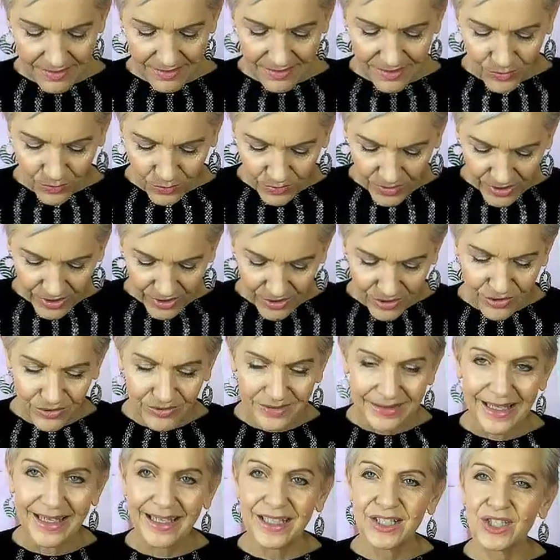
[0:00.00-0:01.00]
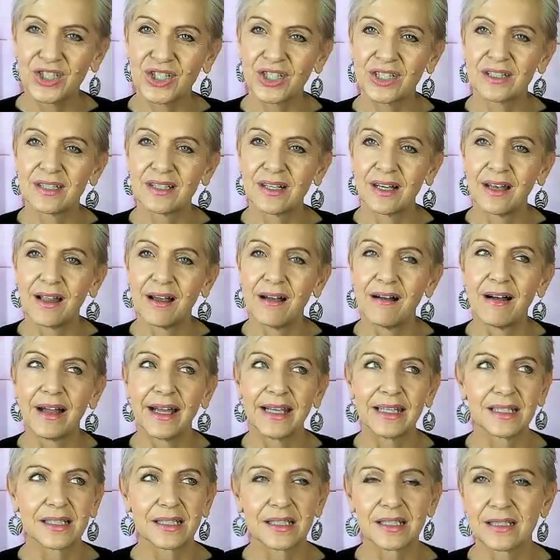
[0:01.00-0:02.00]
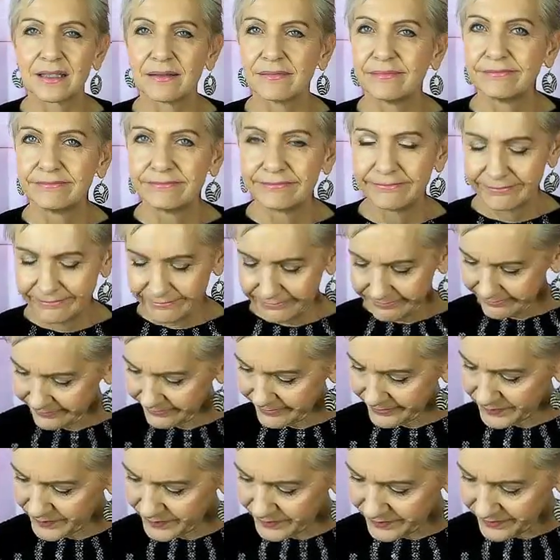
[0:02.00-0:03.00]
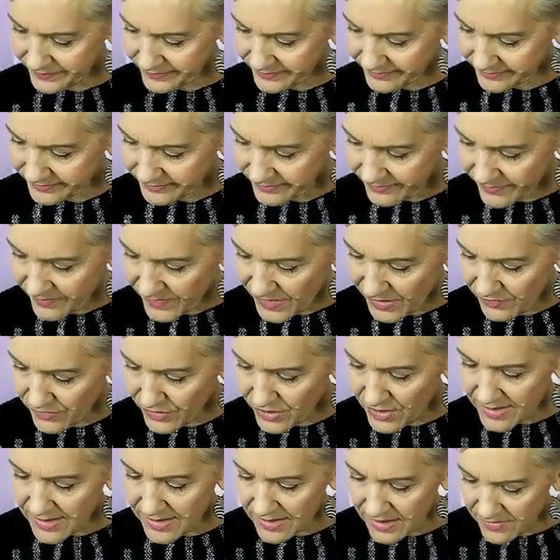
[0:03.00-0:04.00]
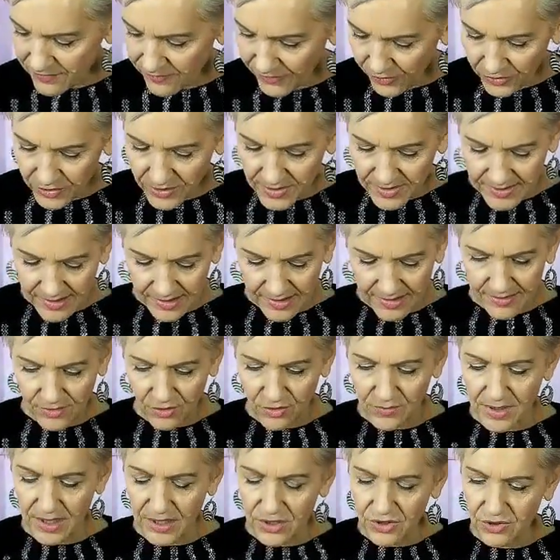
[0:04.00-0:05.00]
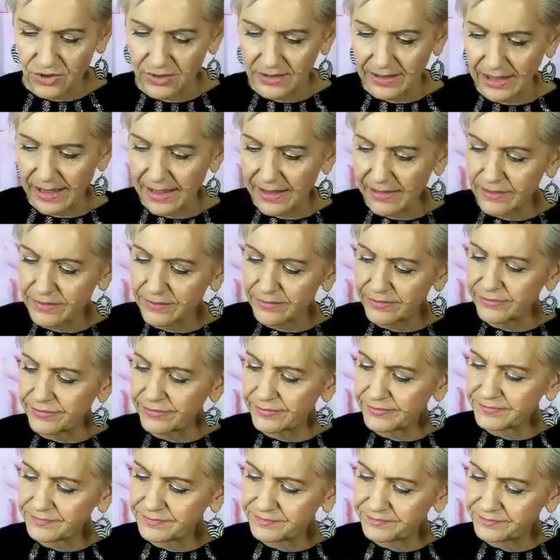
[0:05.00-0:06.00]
The world, nature, delight. Mm-hmm. Versus focusing so much on love.